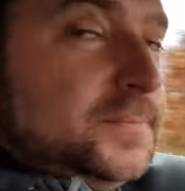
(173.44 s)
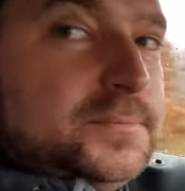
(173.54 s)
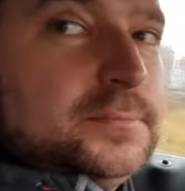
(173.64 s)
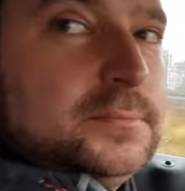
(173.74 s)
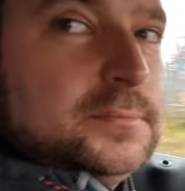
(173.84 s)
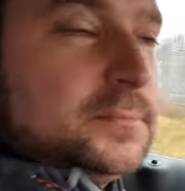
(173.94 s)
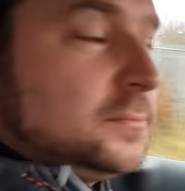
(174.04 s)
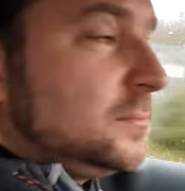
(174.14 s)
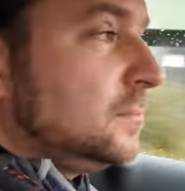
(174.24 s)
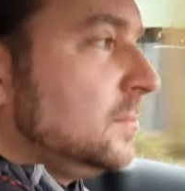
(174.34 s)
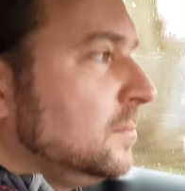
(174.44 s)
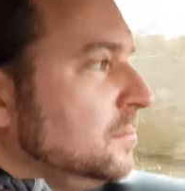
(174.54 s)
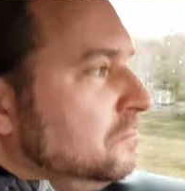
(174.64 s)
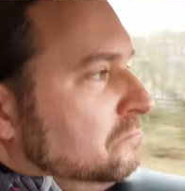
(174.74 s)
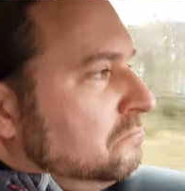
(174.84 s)
You still gonna keep it for a
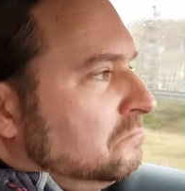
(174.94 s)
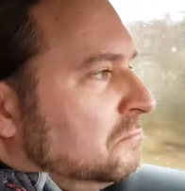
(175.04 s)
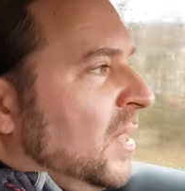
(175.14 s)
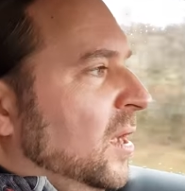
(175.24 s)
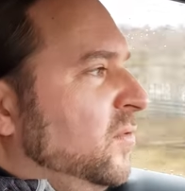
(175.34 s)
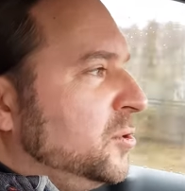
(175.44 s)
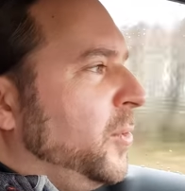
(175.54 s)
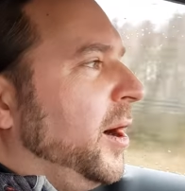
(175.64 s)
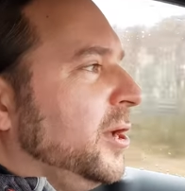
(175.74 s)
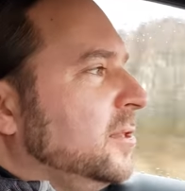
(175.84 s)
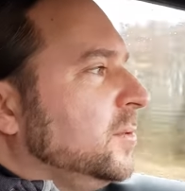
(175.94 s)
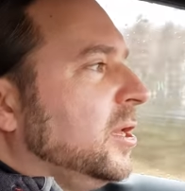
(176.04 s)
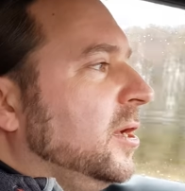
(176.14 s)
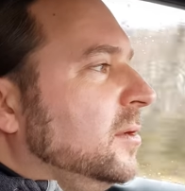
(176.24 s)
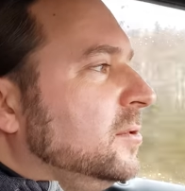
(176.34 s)
while? For a while,
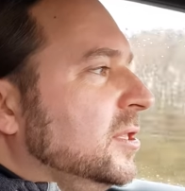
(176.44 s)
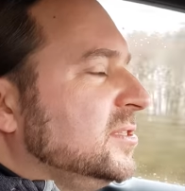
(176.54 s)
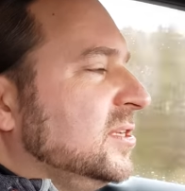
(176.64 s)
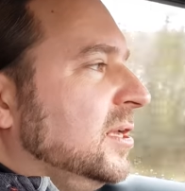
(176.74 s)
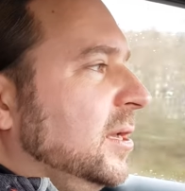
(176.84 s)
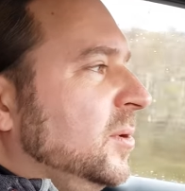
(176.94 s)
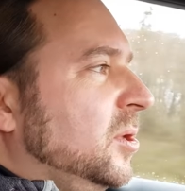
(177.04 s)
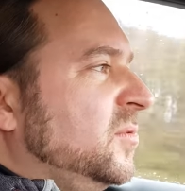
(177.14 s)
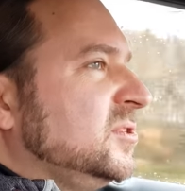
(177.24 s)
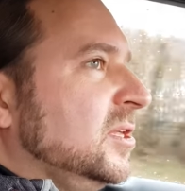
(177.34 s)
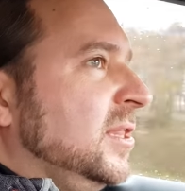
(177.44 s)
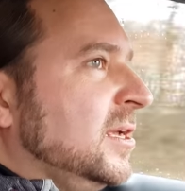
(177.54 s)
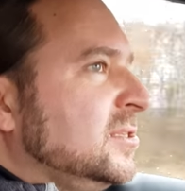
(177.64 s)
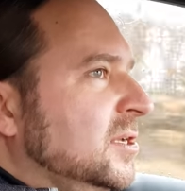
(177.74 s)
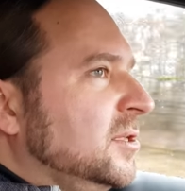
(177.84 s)
yeah. yeah. Let's see. I mean, obviously
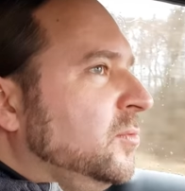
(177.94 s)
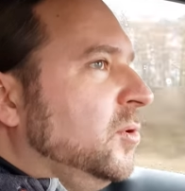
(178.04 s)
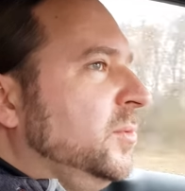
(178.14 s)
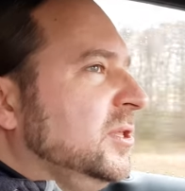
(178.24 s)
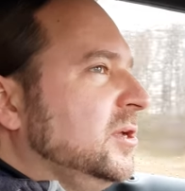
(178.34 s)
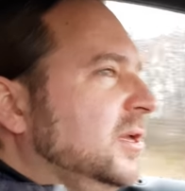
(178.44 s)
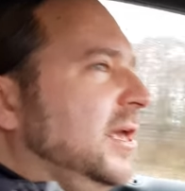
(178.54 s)
next year there will be the